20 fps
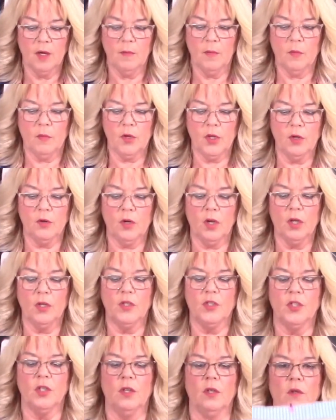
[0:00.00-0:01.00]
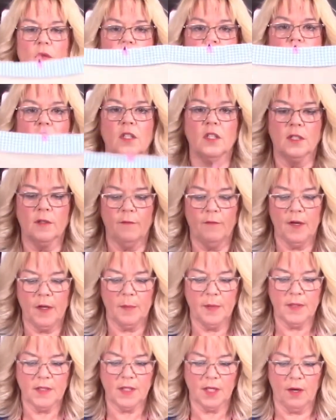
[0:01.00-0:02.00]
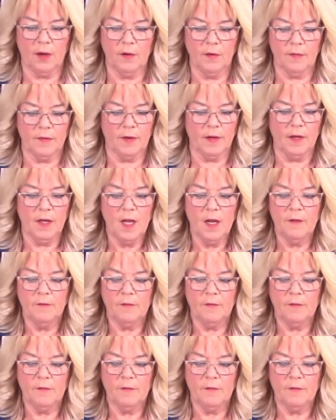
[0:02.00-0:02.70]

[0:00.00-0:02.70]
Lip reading: but what you could do, just flip it over,